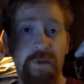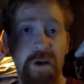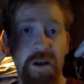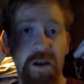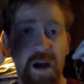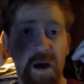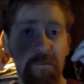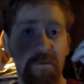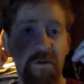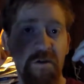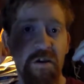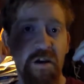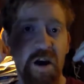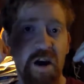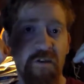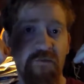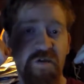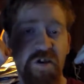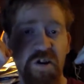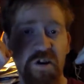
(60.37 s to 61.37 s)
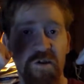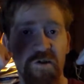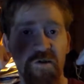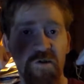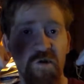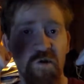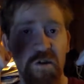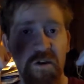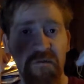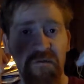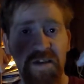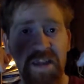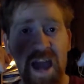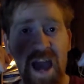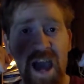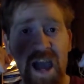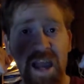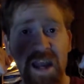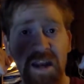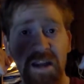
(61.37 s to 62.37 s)
the number of children who have
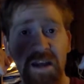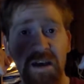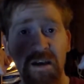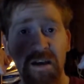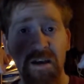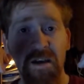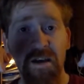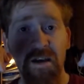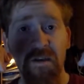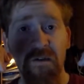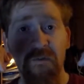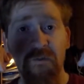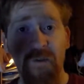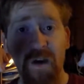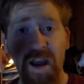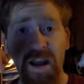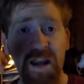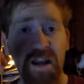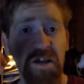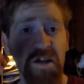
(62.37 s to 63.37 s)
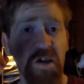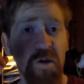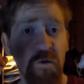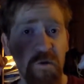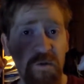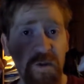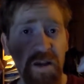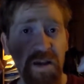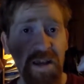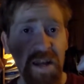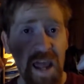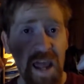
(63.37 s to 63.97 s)
died fighting tooth